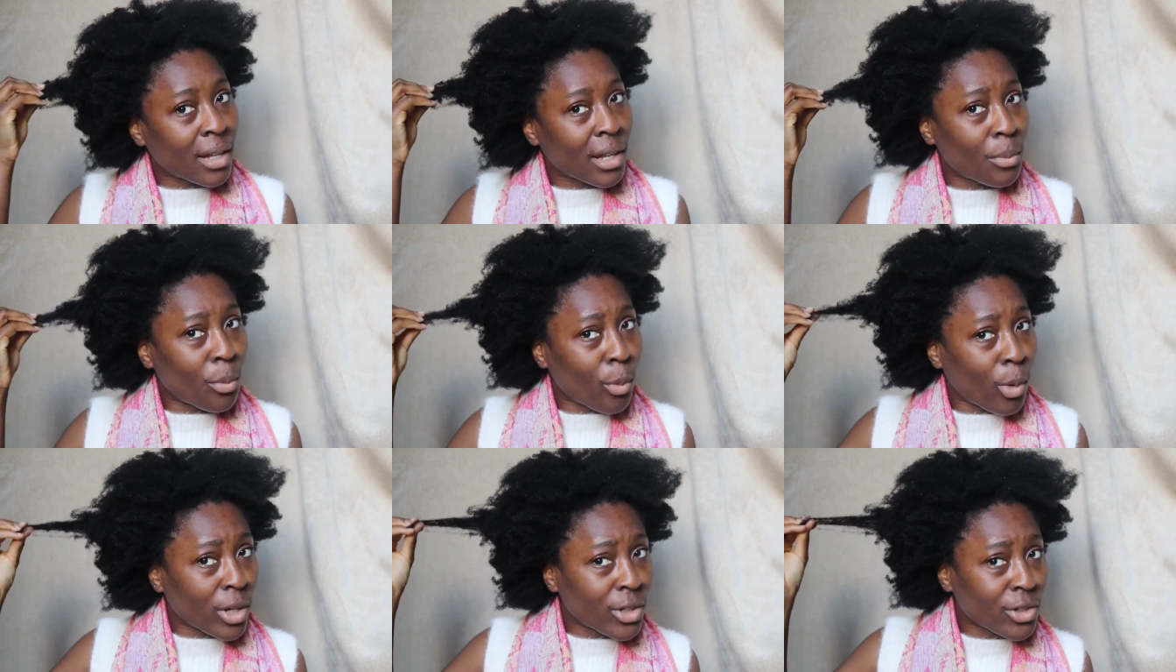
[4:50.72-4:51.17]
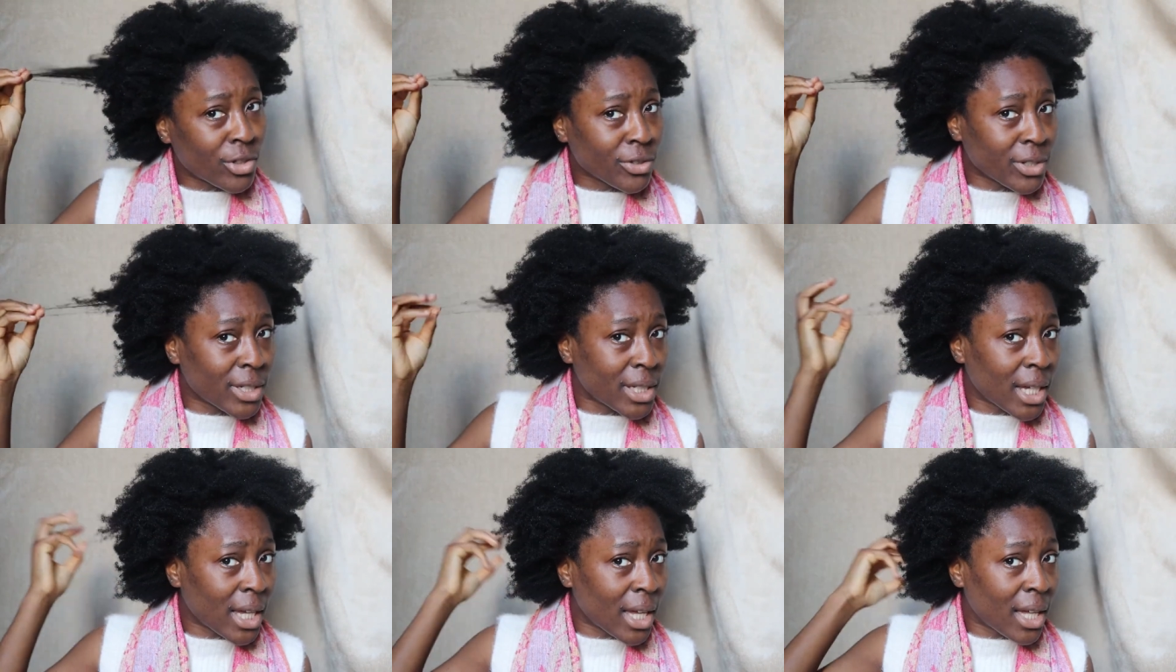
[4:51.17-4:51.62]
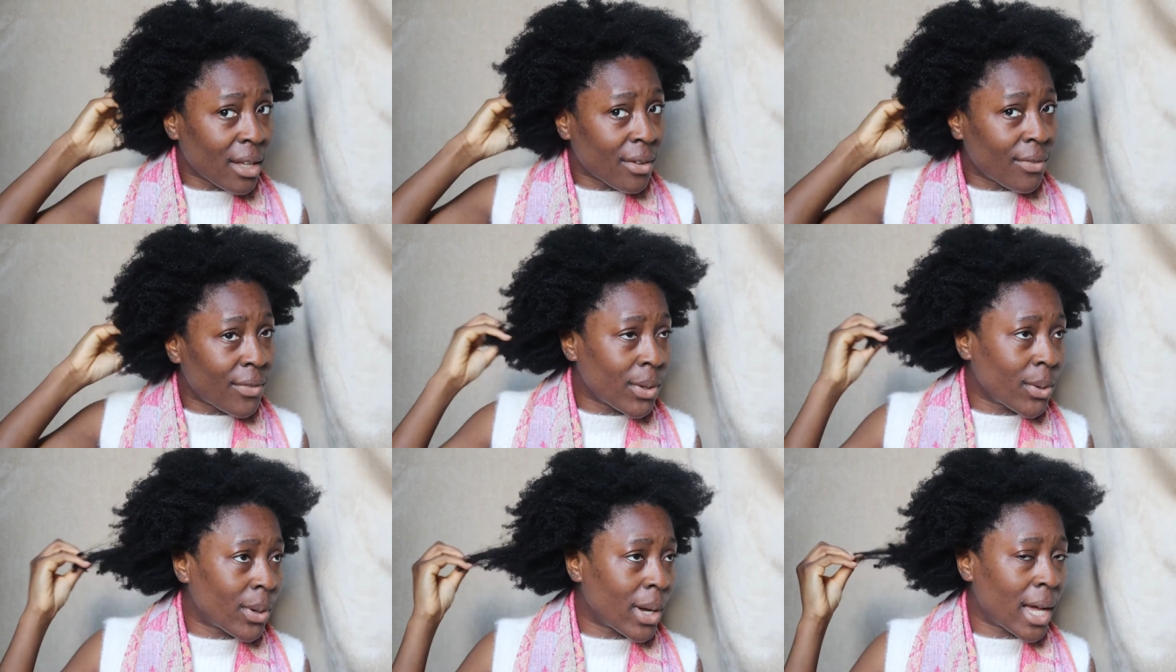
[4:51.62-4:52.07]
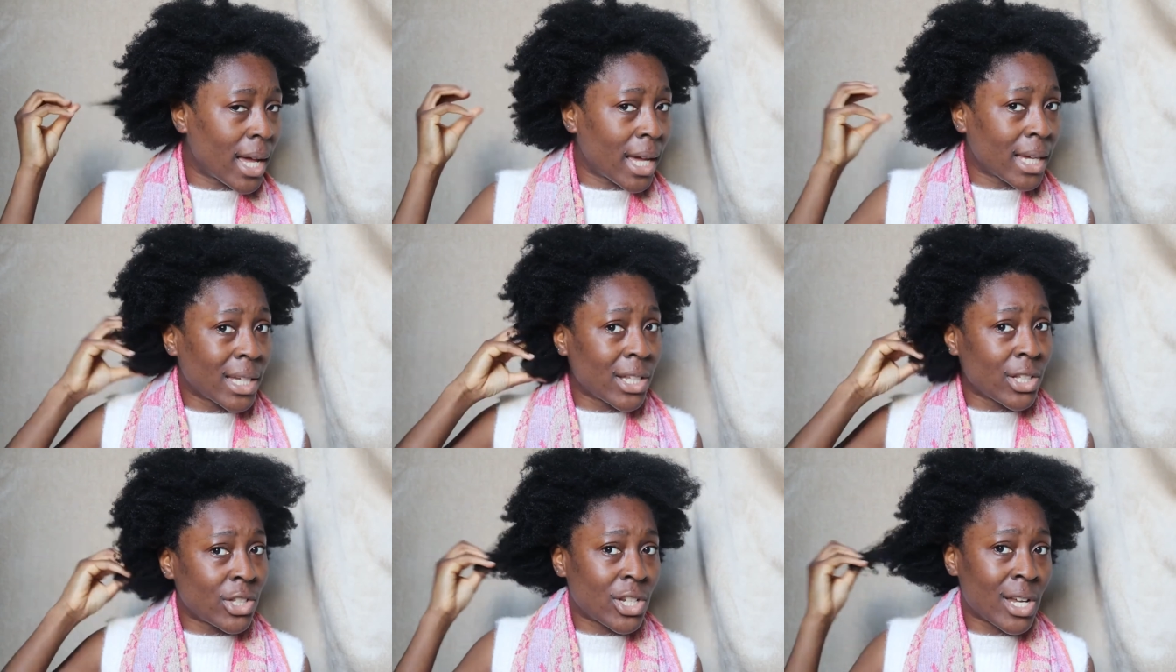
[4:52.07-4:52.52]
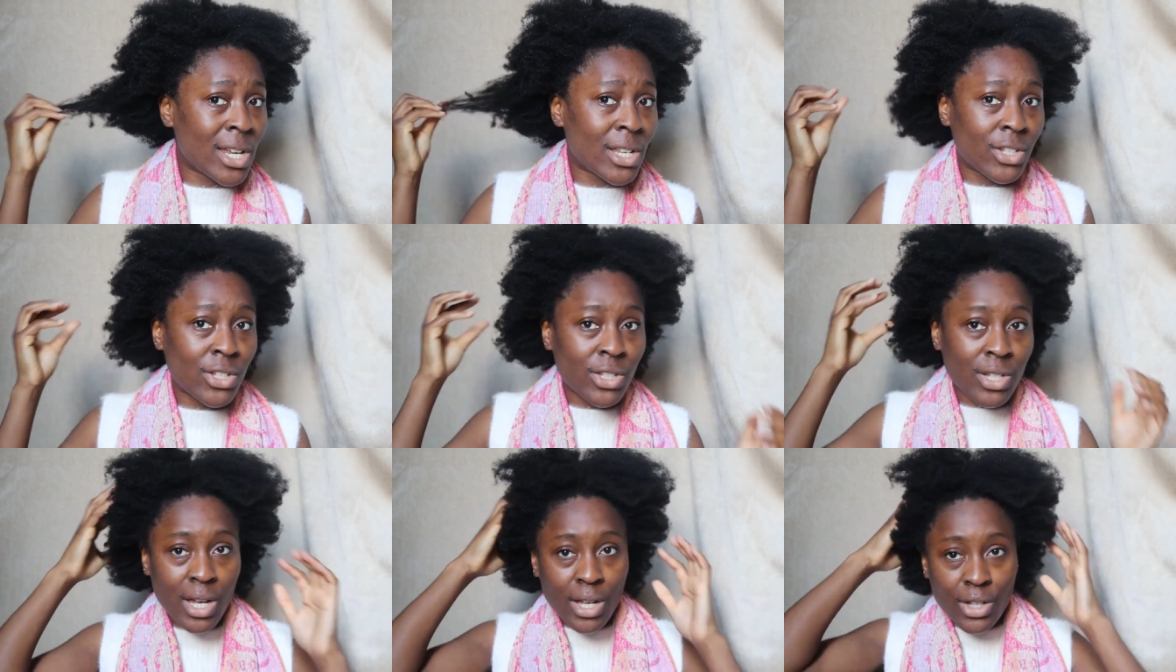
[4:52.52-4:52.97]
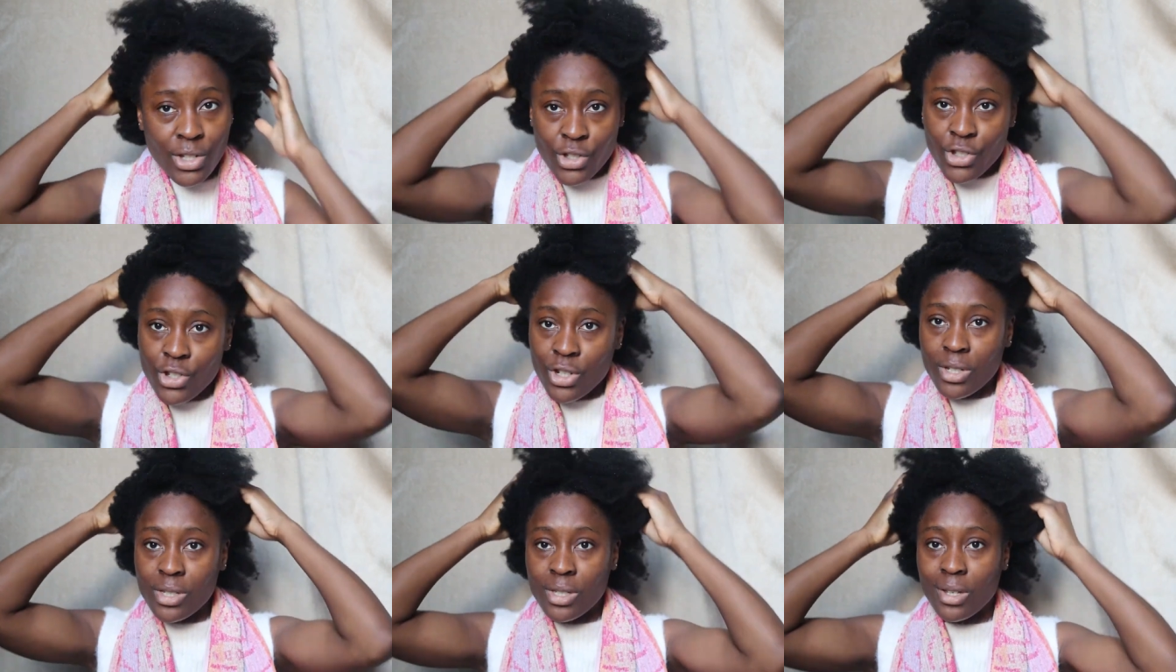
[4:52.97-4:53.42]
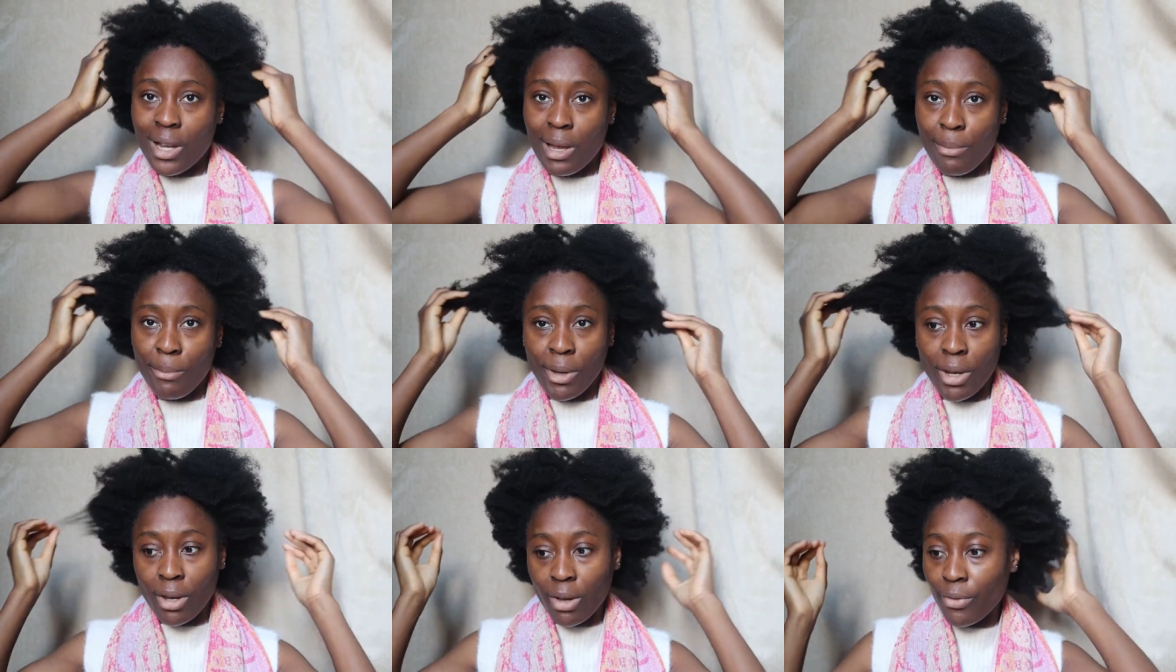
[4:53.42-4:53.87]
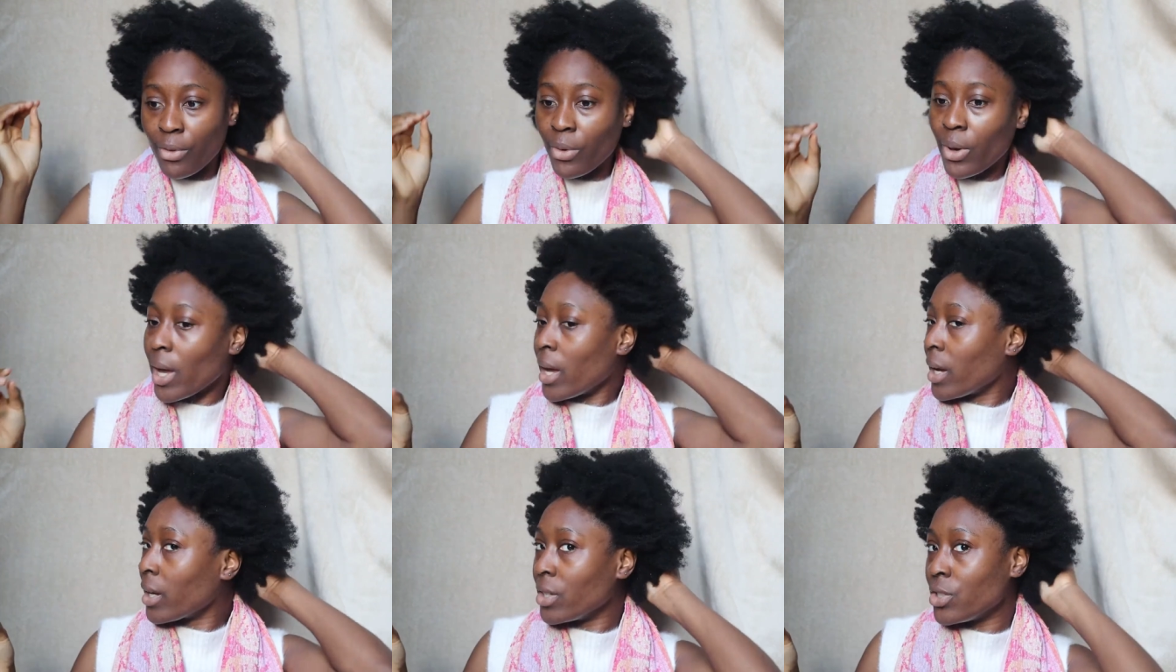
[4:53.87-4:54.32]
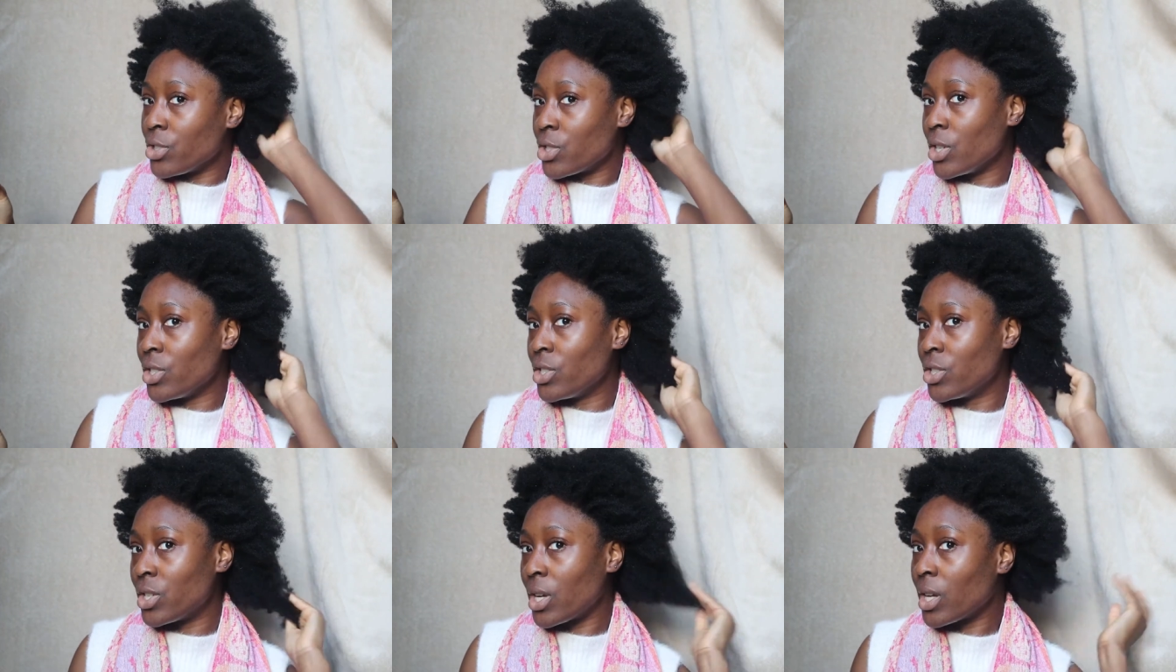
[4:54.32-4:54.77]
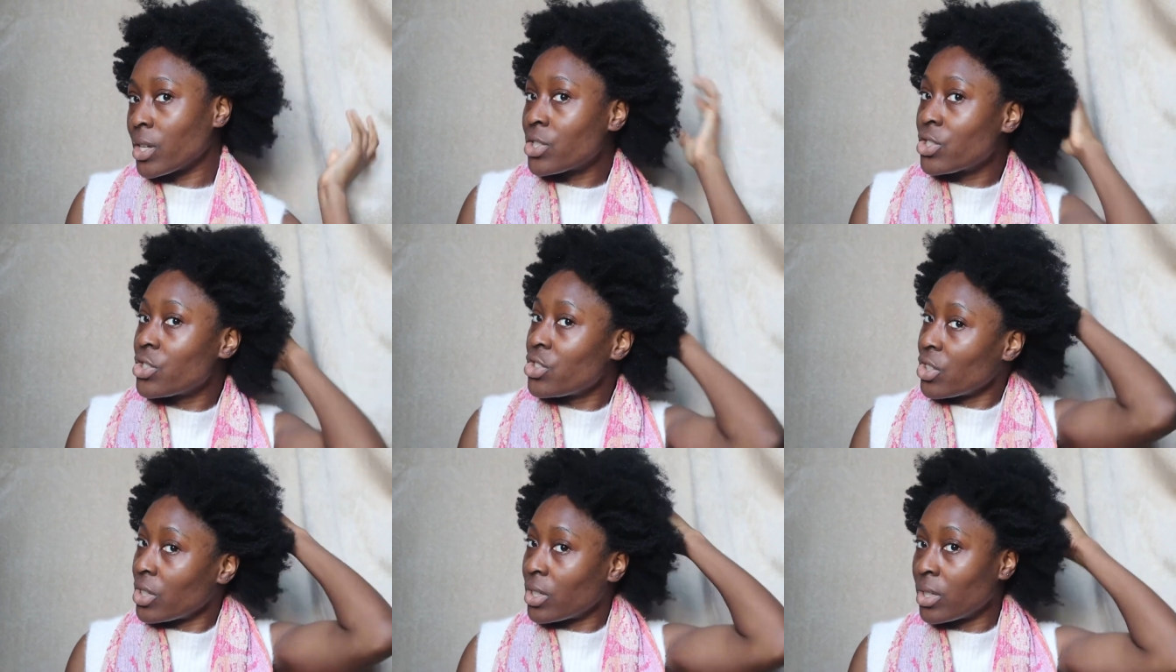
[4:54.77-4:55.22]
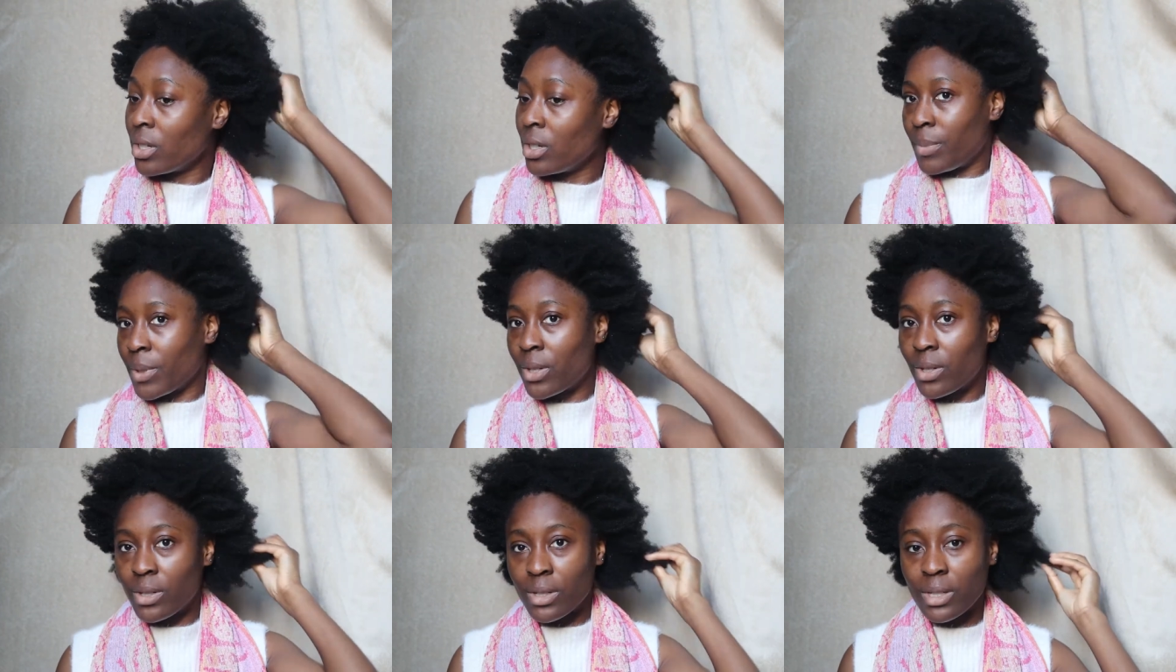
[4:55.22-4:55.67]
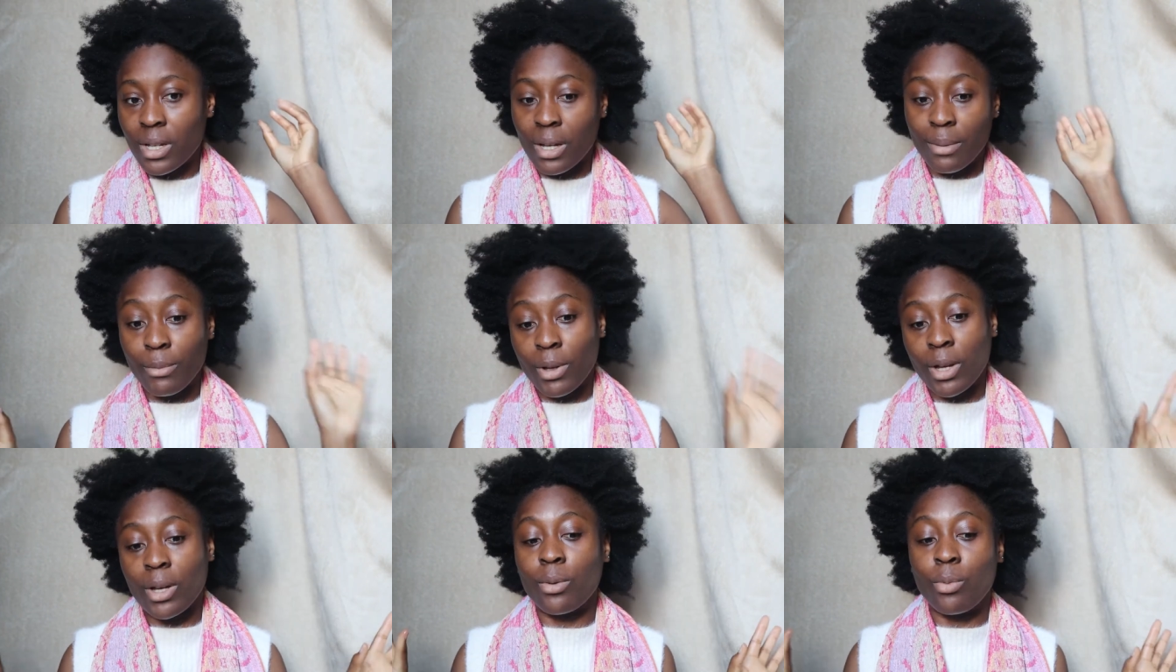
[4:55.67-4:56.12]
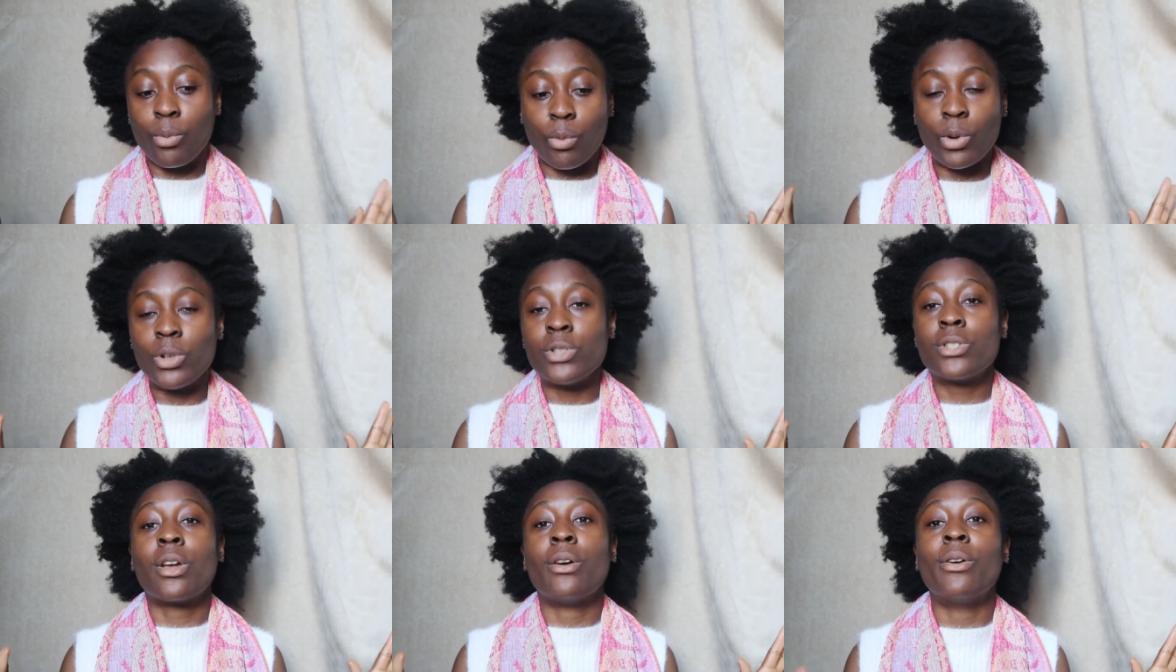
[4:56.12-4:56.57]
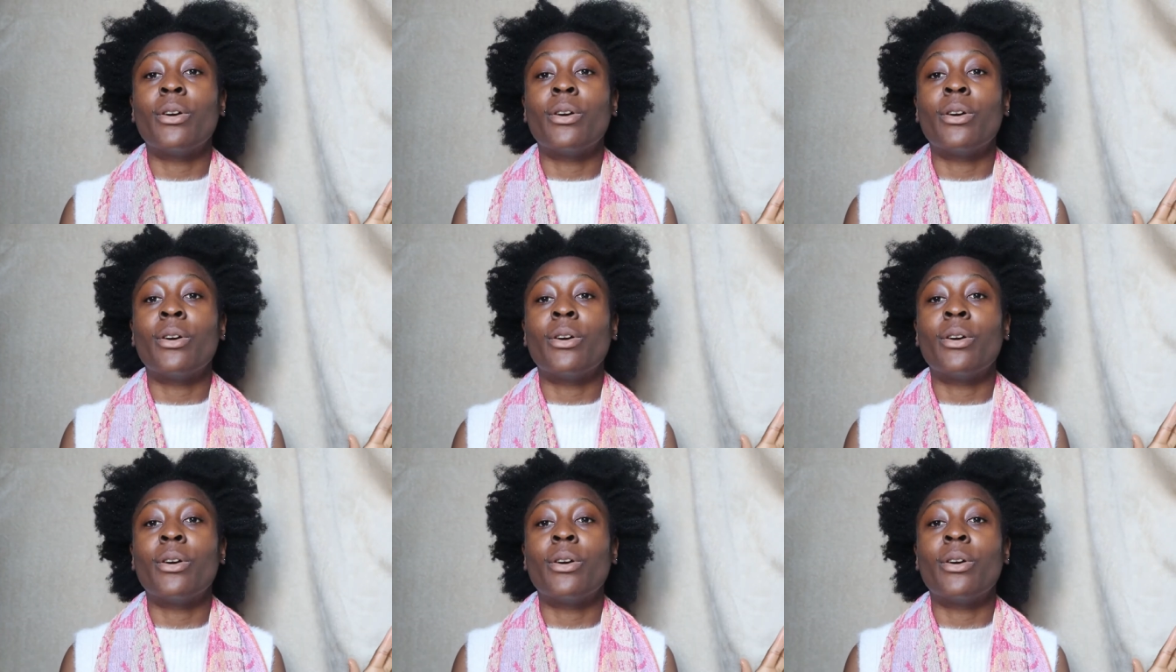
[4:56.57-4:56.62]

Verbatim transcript: and I'm wondering if your hair can change texture. So let me know if your hair can change texture, because I'm like, what is